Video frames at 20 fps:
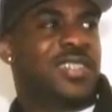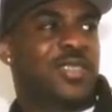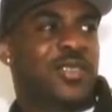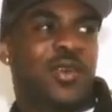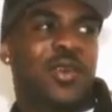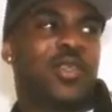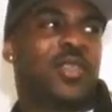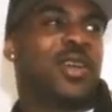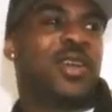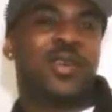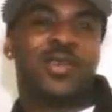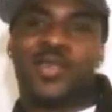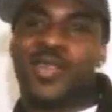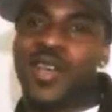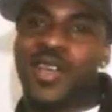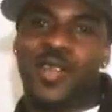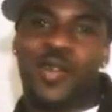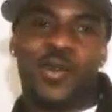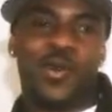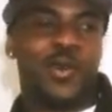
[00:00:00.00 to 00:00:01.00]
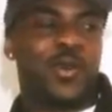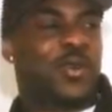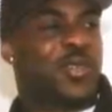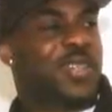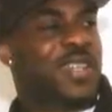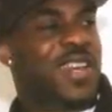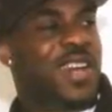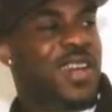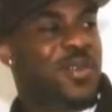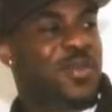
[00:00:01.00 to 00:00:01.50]
So I thought that was kind of cool,
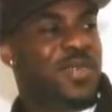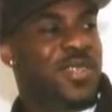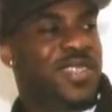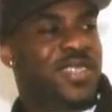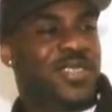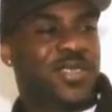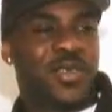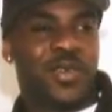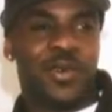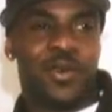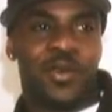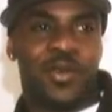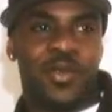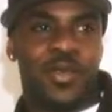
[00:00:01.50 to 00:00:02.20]
you know what I mean? So